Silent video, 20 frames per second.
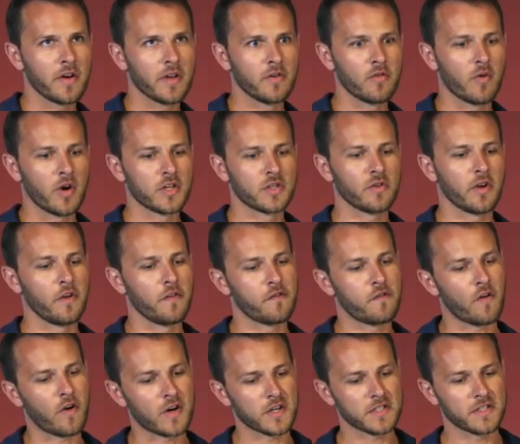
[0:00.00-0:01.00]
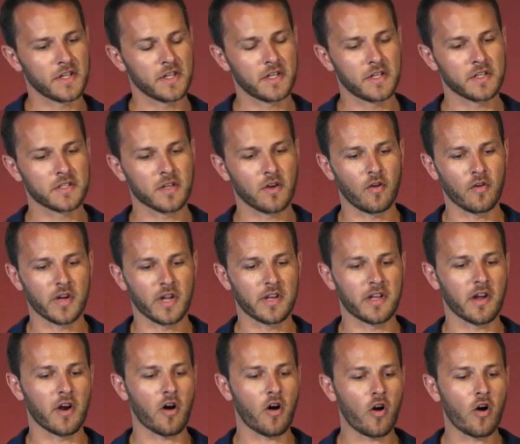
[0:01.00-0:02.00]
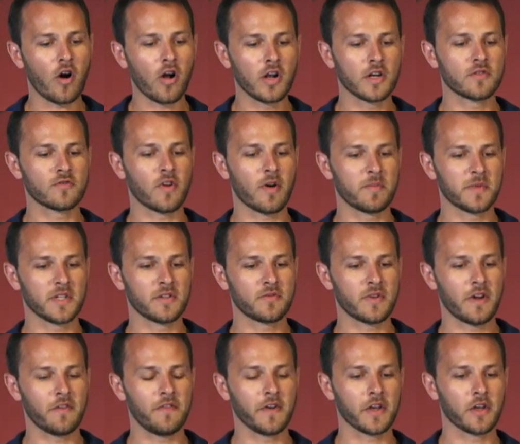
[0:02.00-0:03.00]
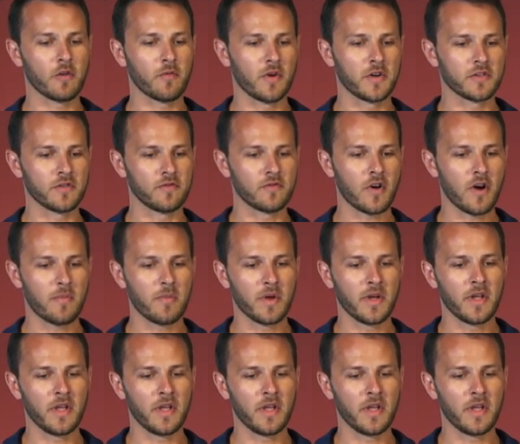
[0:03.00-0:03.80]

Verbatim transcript: You want to enforce it so that they all drop the traffic you want to drop.